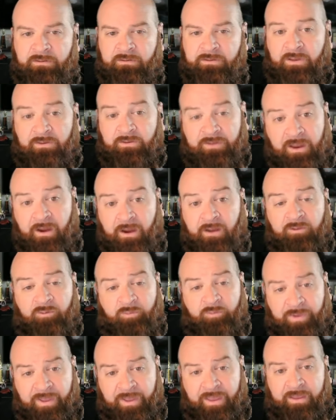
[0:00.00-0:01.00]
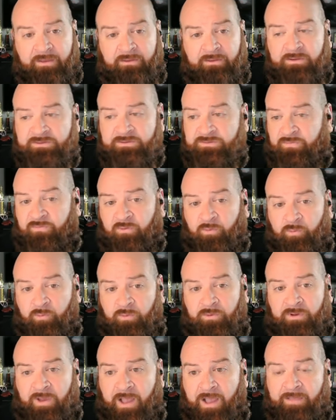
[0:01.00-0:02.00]
Now, Carolyn Peck is a
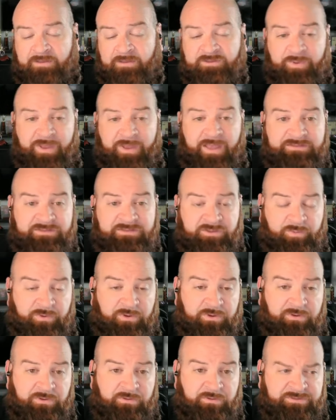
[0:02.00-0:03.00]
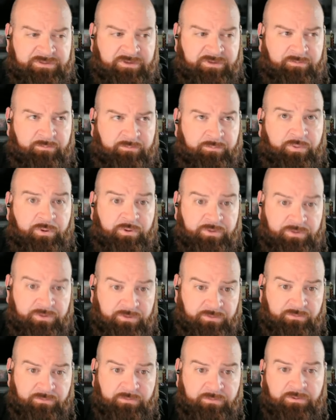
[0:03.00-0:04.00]
former college basketball coach at
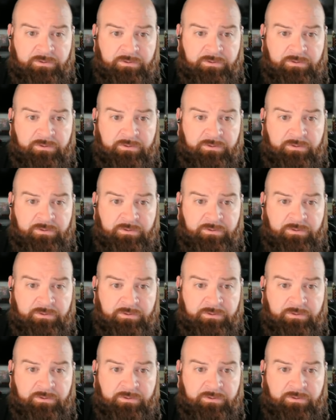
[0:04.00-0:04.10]
Purdue.